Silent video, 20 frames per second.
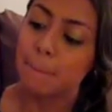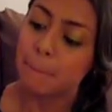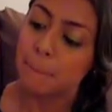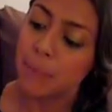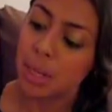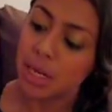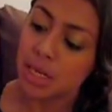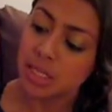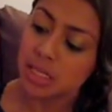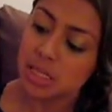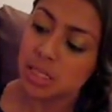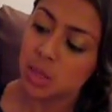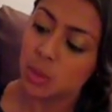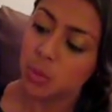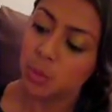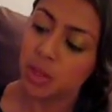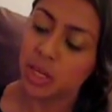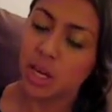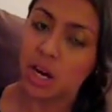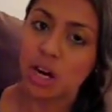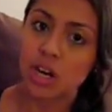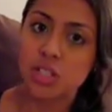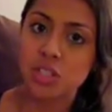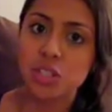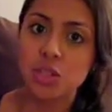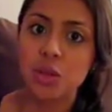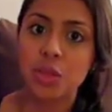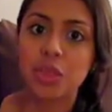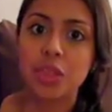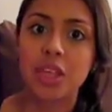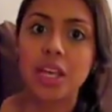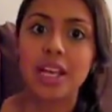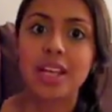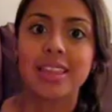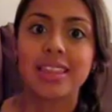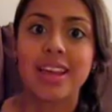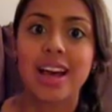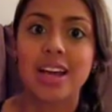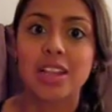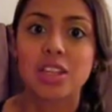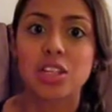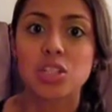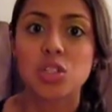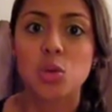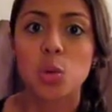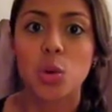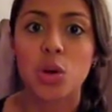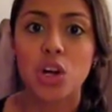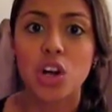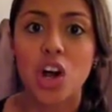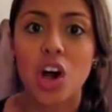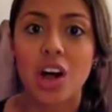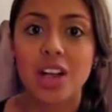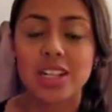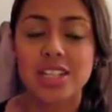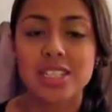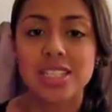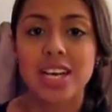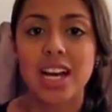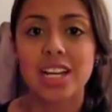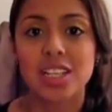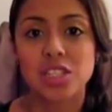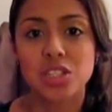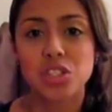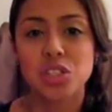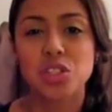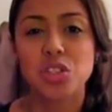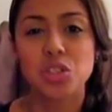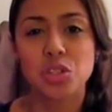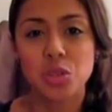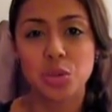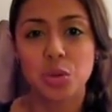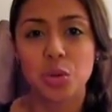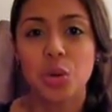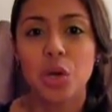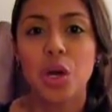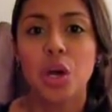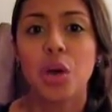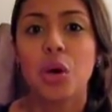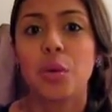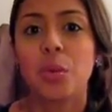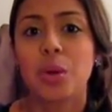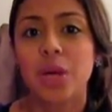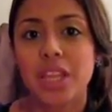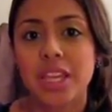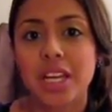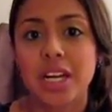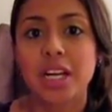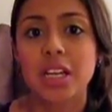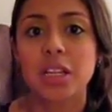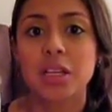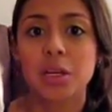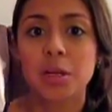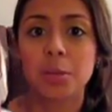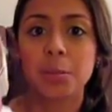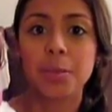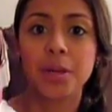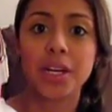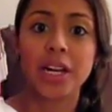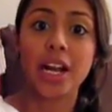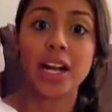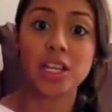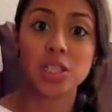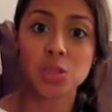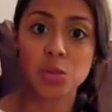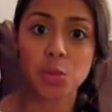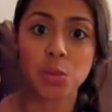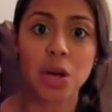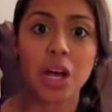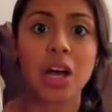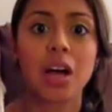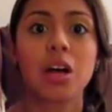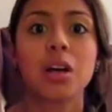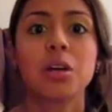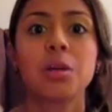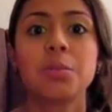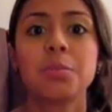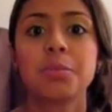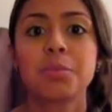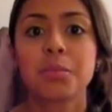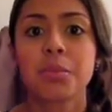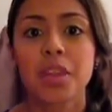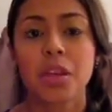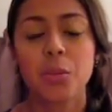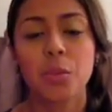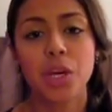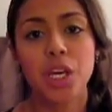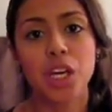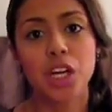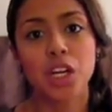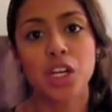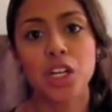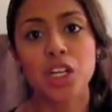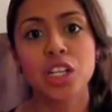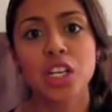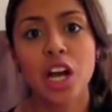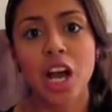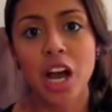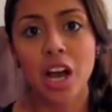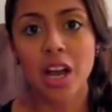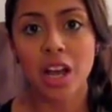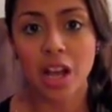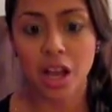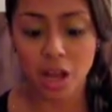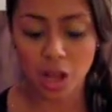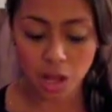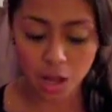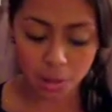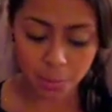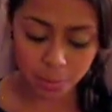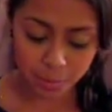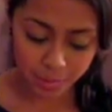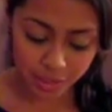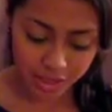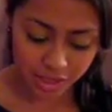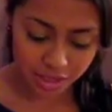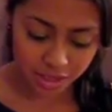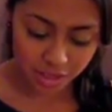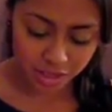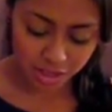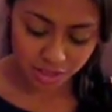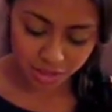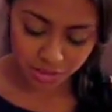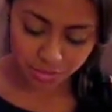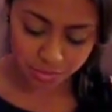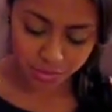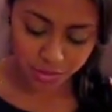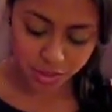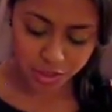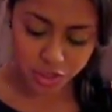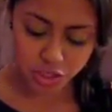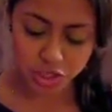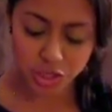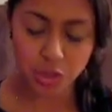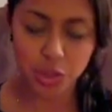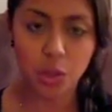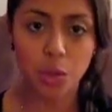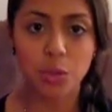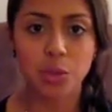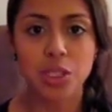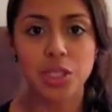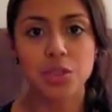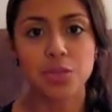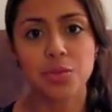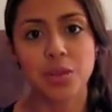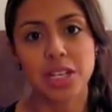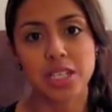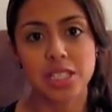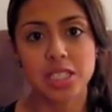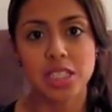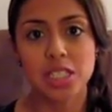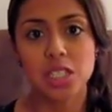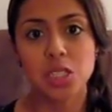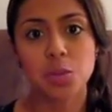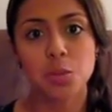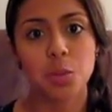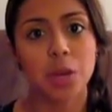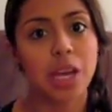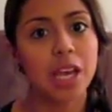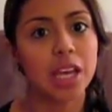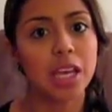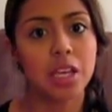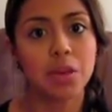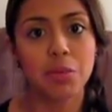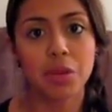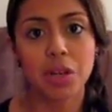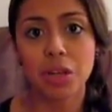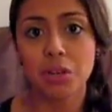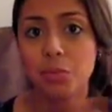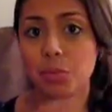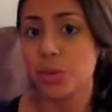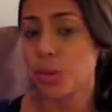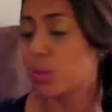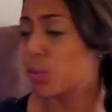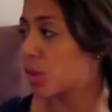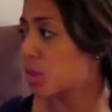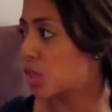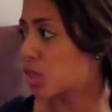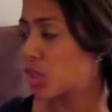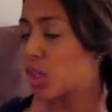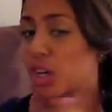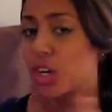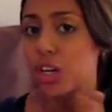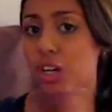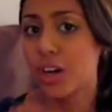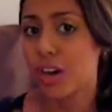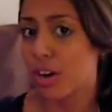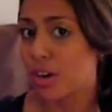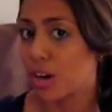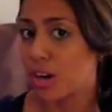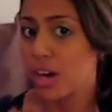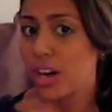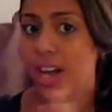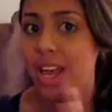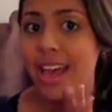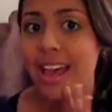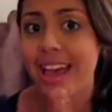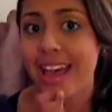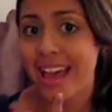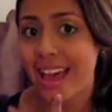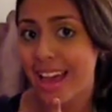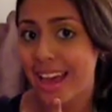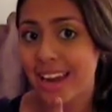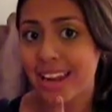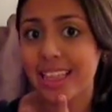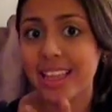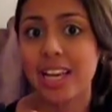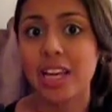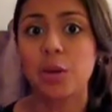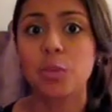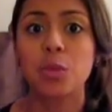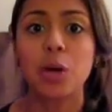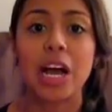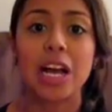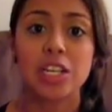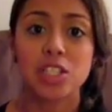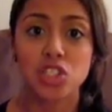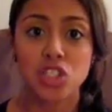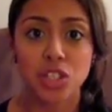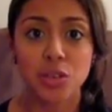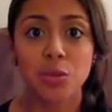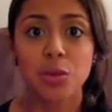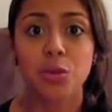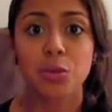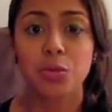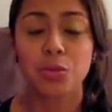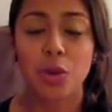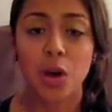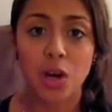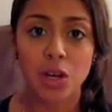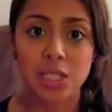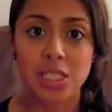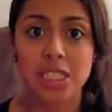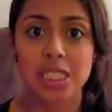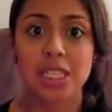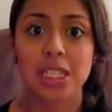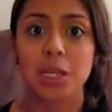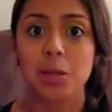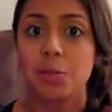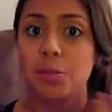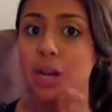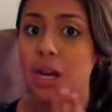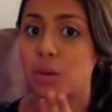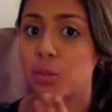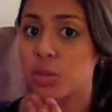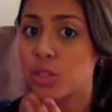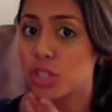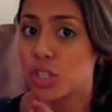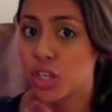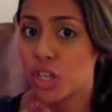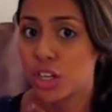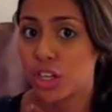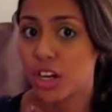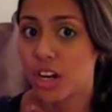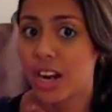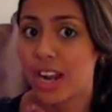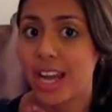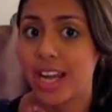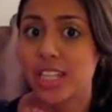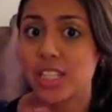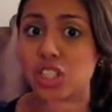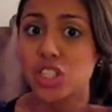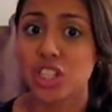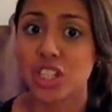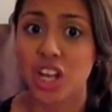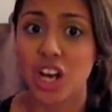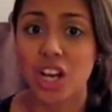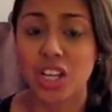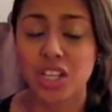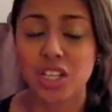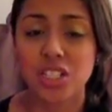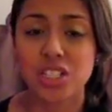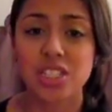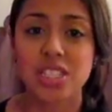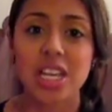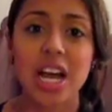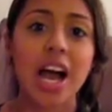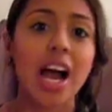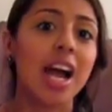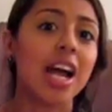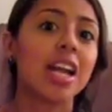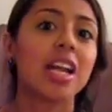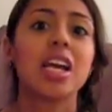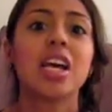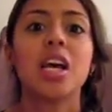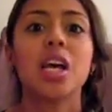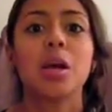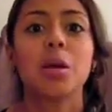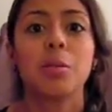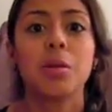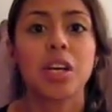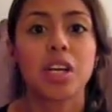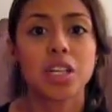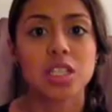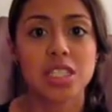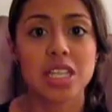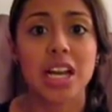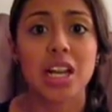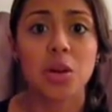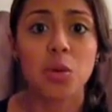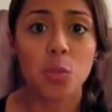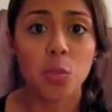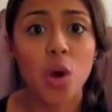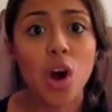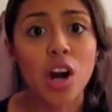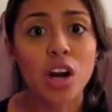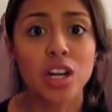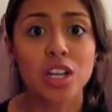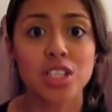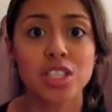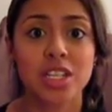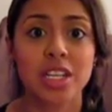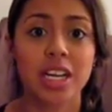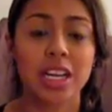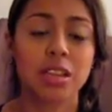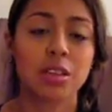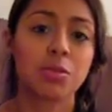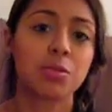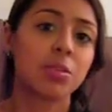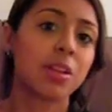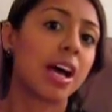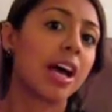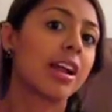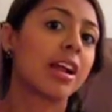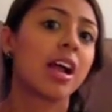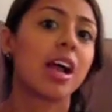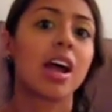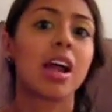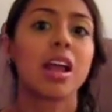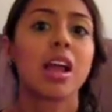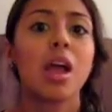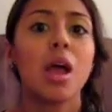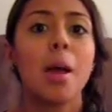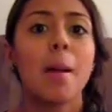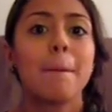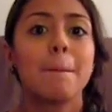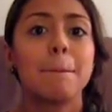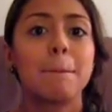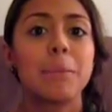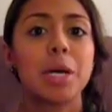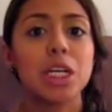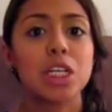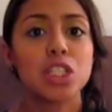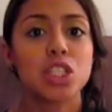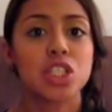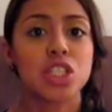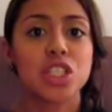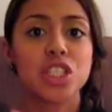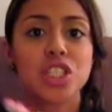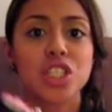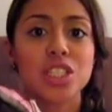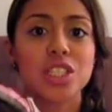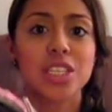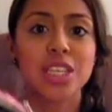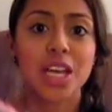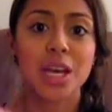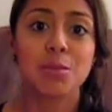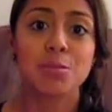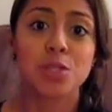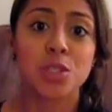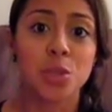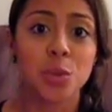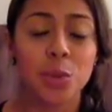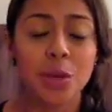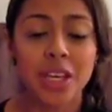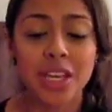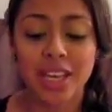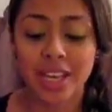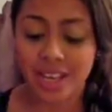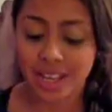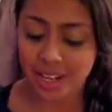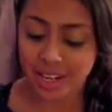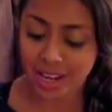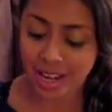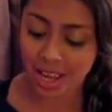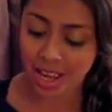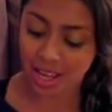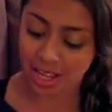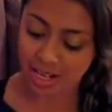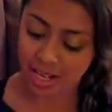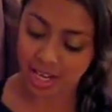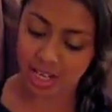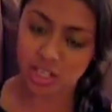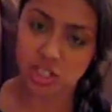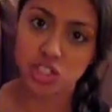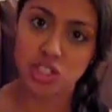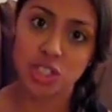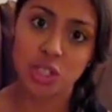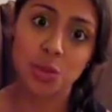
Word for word: but we also think that the torticollis had to do with it a little bit as well we could not help it if she always faced this way even if we would turn her head like as she will fall asleep i would turn her head to the other side because i didn't want her to get the flat head but she just kept doing it and as she